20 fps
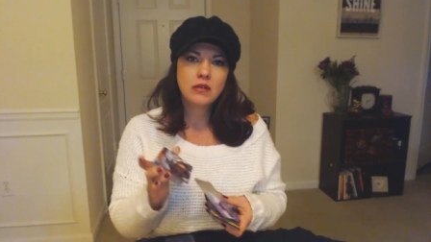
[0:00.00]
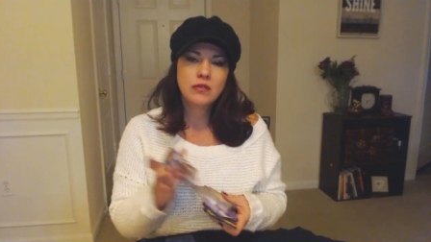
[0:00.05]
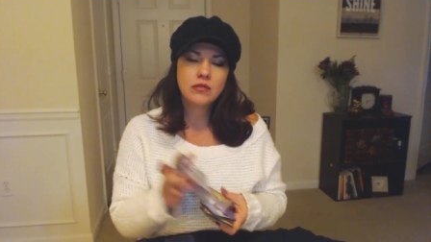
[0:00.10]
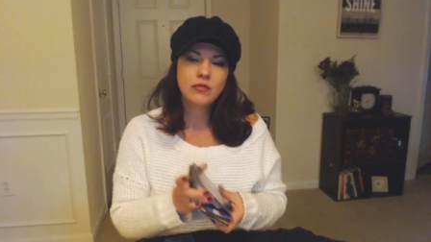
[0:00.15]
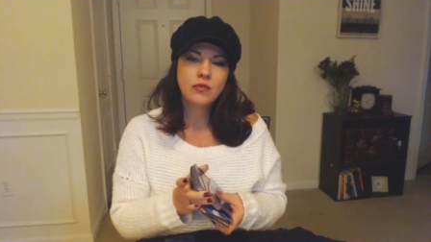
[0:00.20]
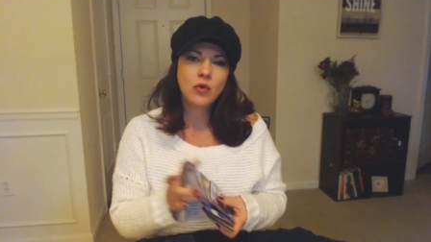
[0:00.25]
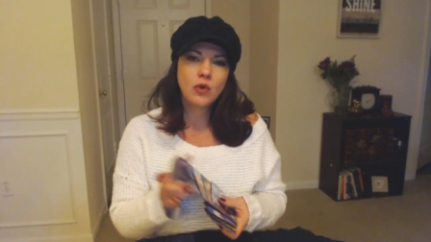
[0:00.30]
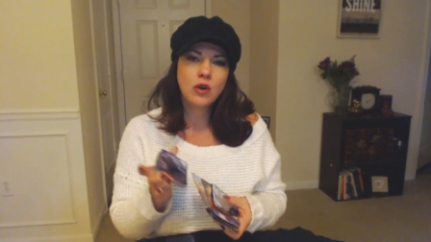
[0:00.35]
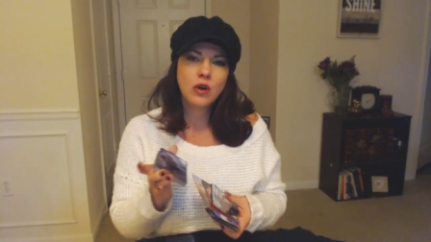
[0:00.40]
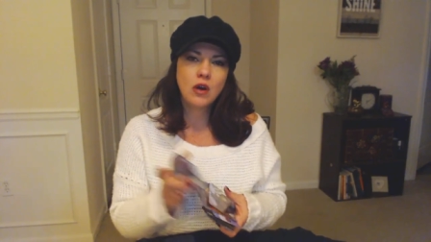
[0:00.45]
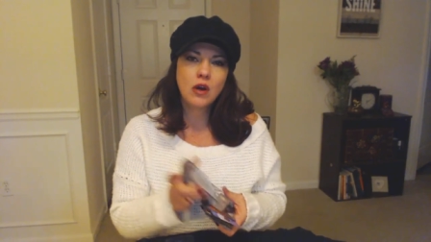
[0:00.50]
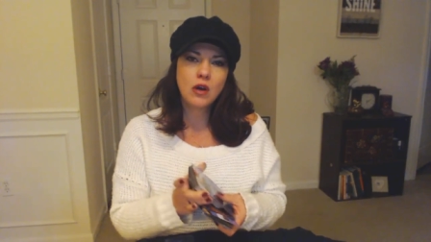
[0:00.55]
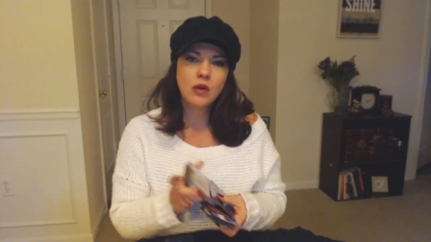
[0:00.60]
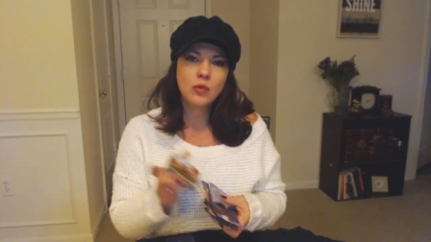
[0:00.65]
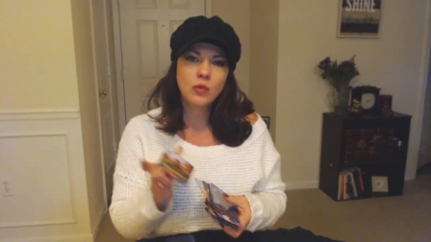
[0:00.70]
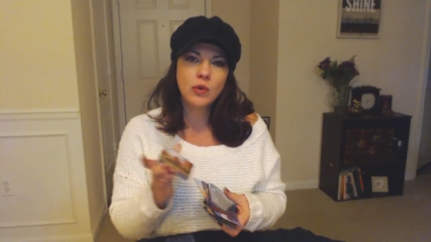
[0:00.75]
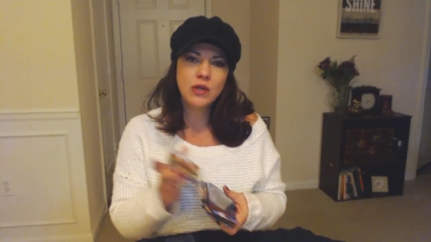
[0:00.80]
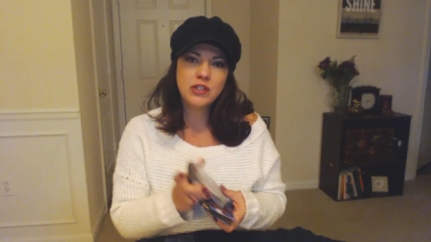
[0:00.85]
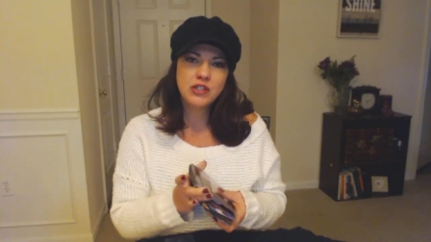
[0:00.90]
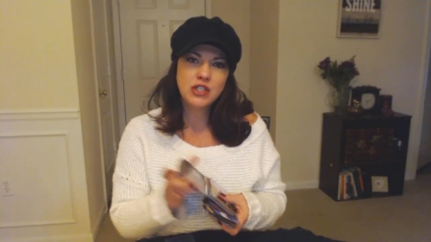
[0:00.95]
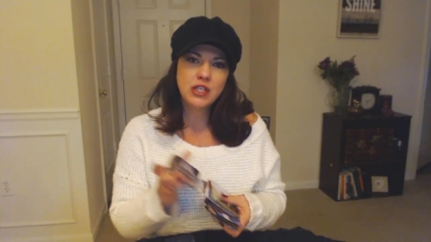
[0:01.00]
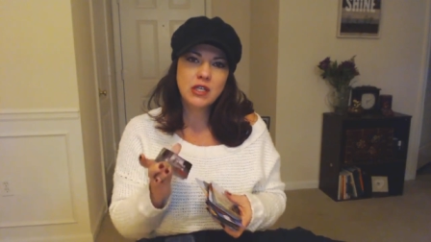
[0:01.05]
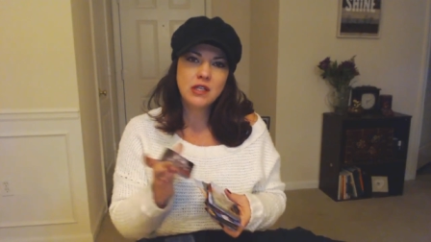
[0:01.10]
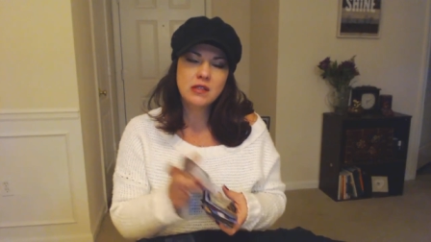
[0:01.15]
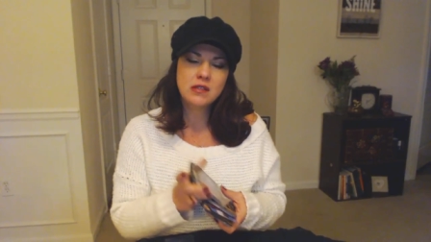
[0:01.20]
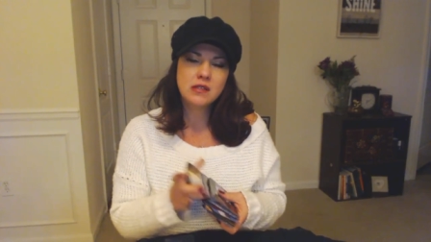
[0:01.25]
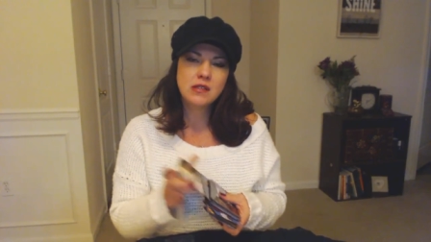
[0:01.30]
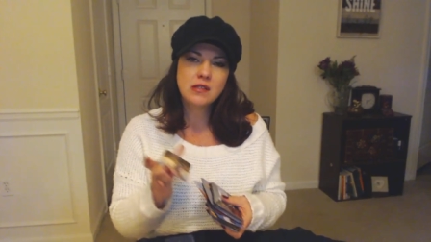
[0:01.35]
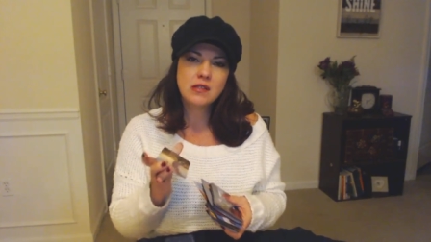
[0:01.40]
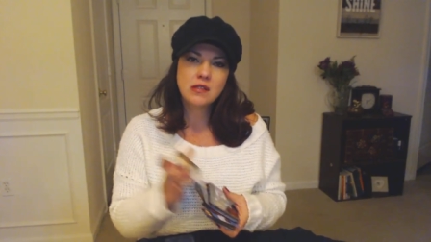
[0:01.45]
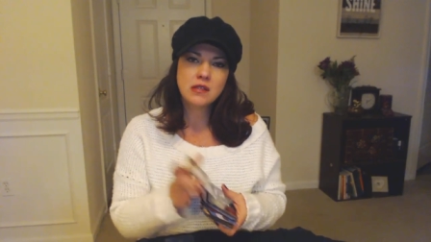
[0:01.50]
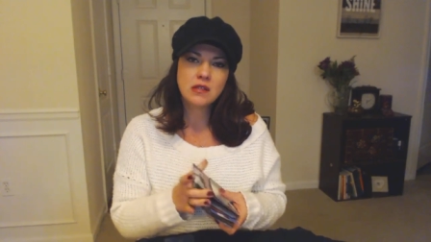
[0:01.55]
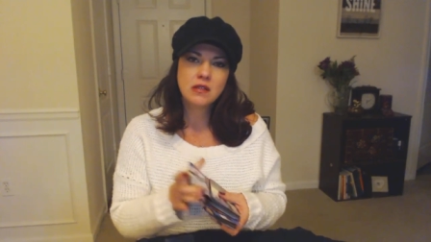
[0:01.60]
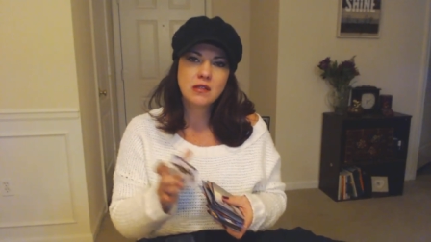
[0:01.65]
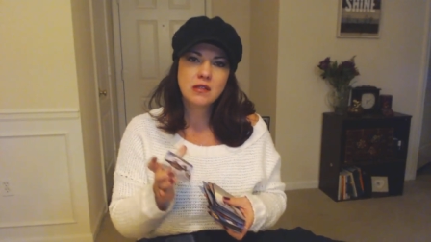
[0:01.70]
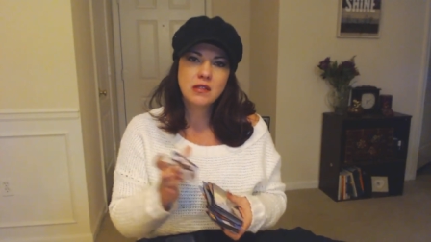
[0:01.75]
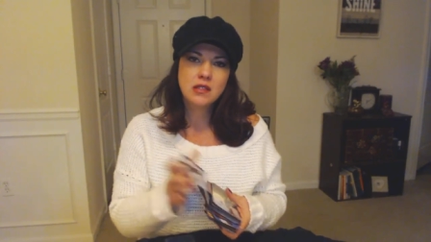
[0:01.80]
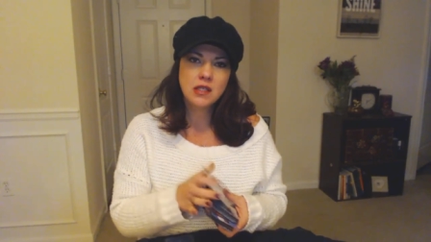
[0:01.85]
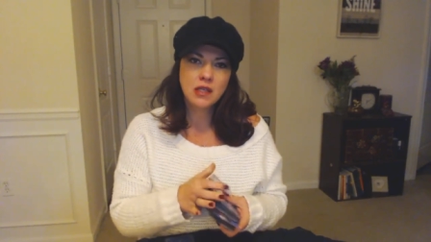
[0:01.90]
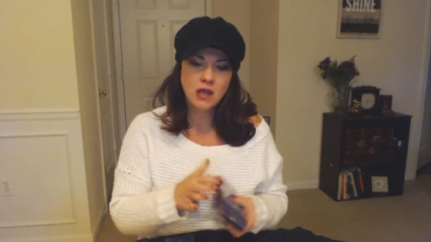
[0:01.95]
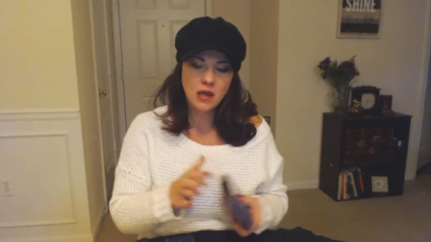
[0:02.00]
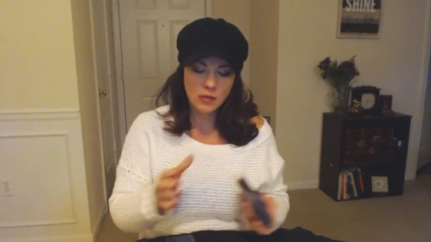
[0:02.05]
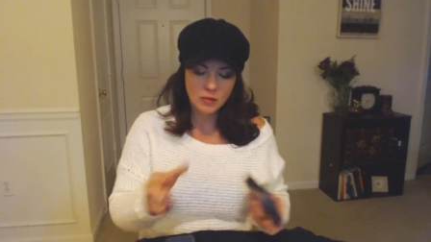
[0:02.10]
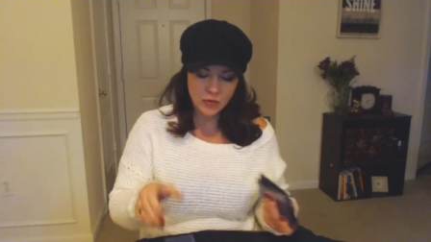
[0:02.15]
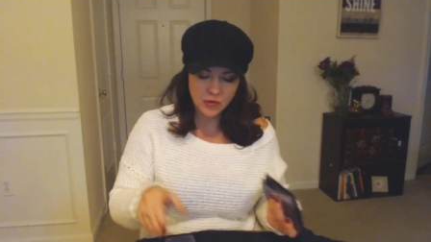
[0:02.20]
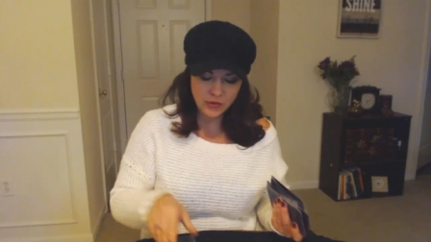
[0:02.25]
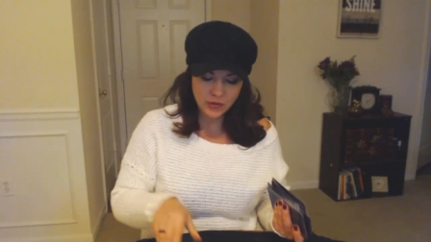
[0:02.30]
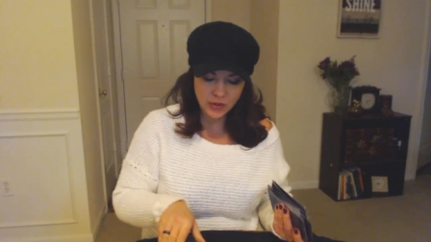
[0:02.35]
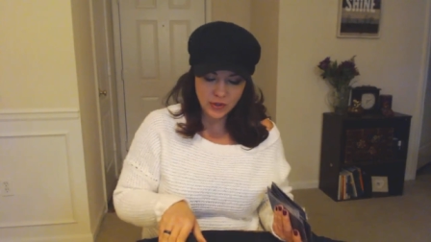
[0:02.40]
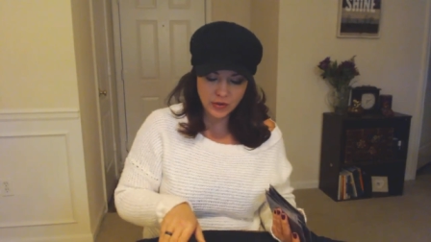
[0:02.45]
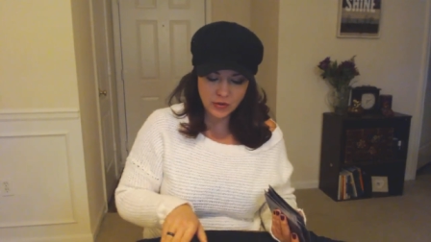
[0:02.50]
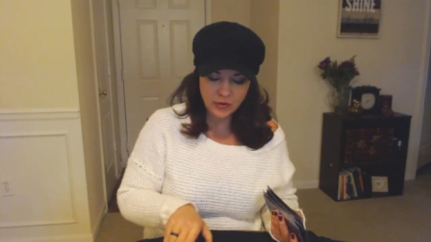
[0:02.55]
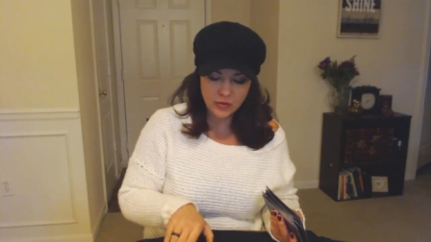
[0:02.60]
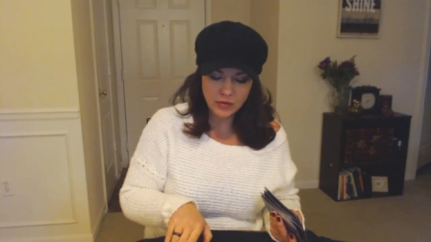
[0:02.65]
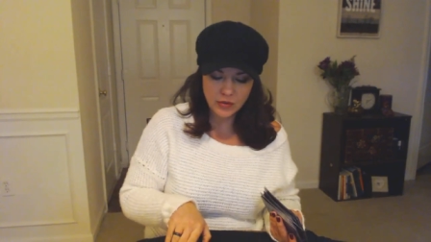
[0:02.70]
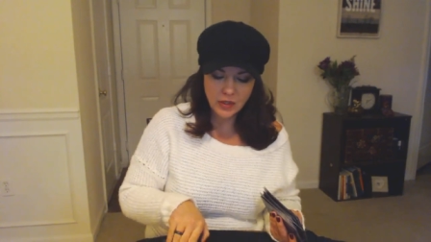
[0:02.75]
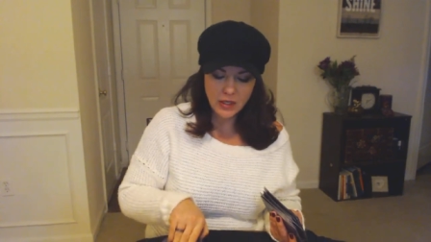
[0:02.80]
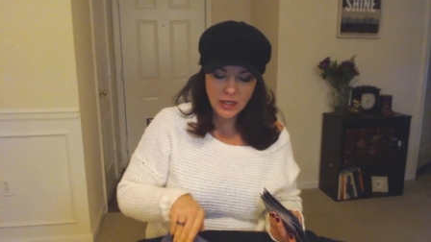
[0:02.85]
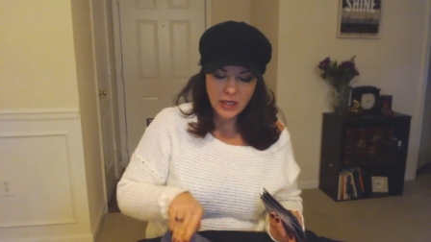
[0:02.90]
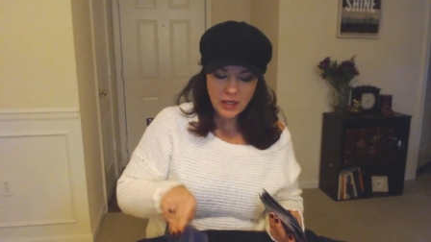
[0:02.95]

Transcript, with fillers: for our wishes to come true.